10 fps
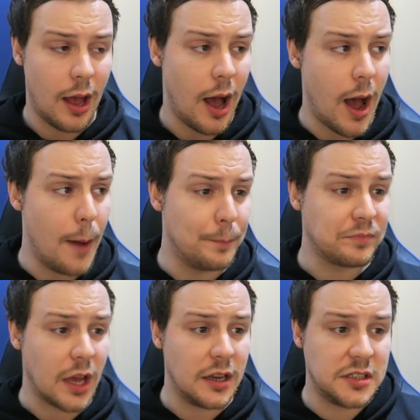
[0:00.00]
And
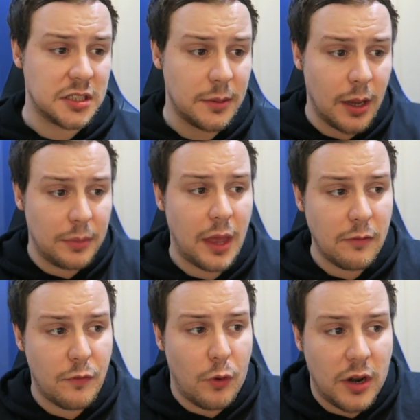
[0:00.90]
it's just something I'm
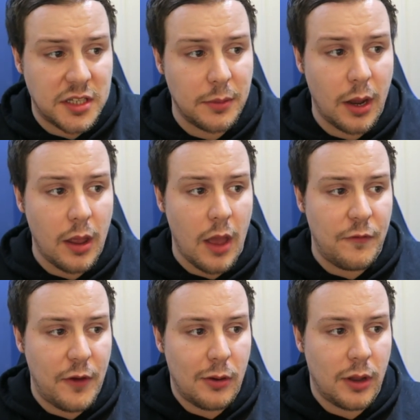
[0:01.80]
thankful for, and it's something I
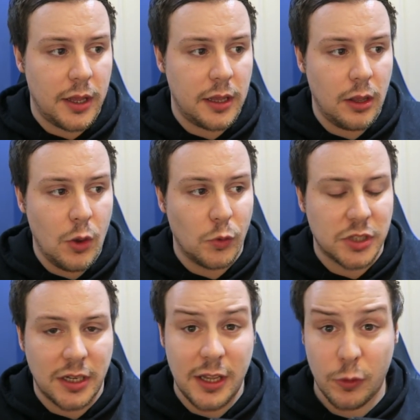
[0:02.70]
felt like was
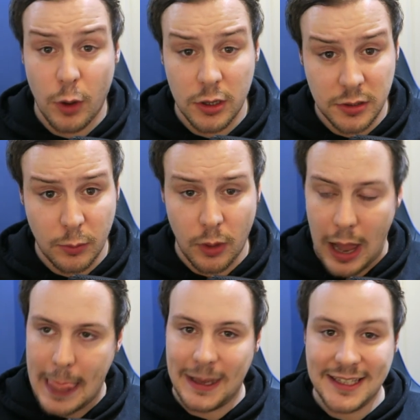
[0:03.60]
at least
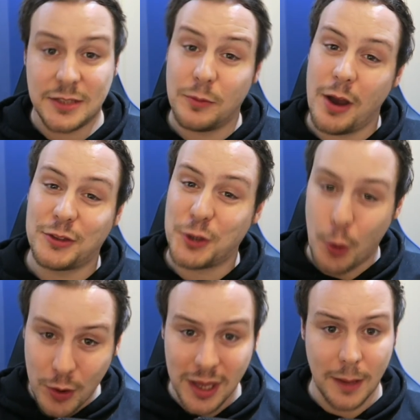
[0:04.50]
worth
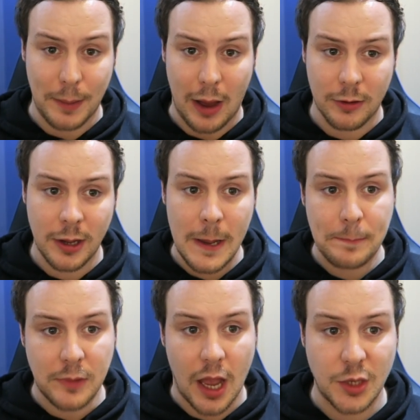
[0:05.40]
talking about
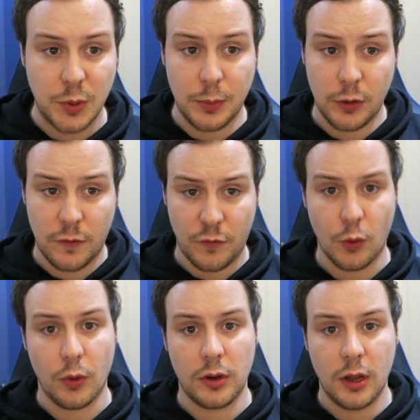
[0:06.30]
as we move
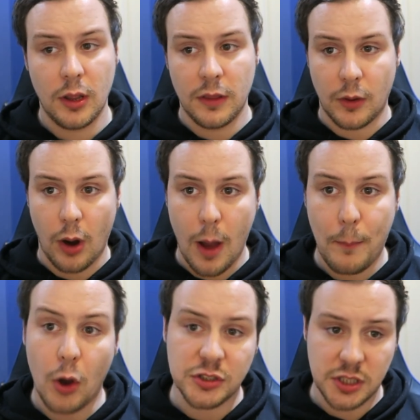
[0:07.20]
forward. There are
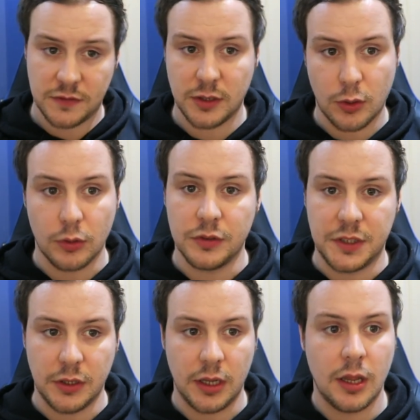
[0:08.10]
positives in Call of
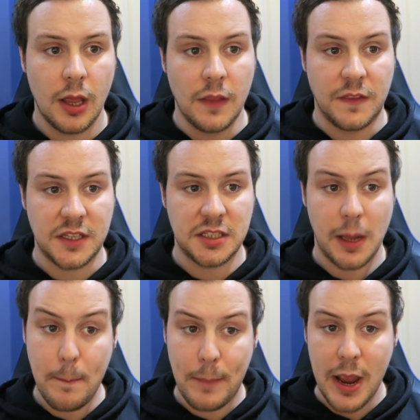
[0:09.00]
Duty. This is
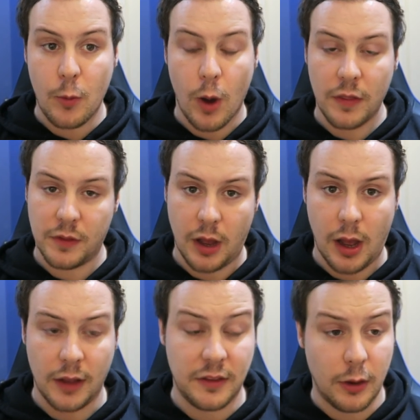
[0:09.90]
a big one that
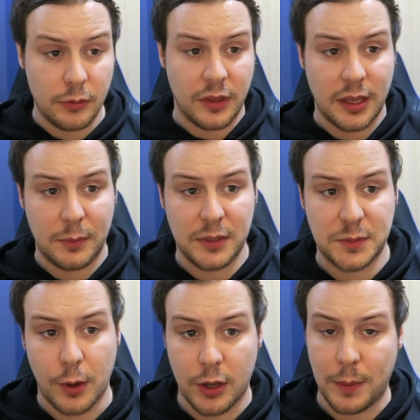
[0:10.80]
I don't think had been
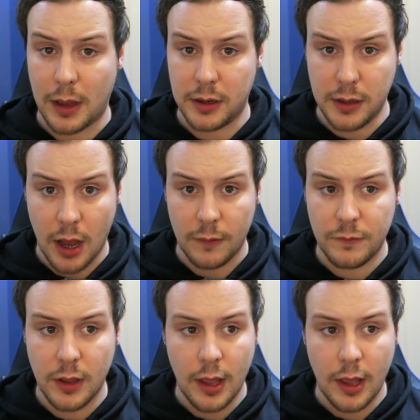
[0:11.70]
spoken about enough,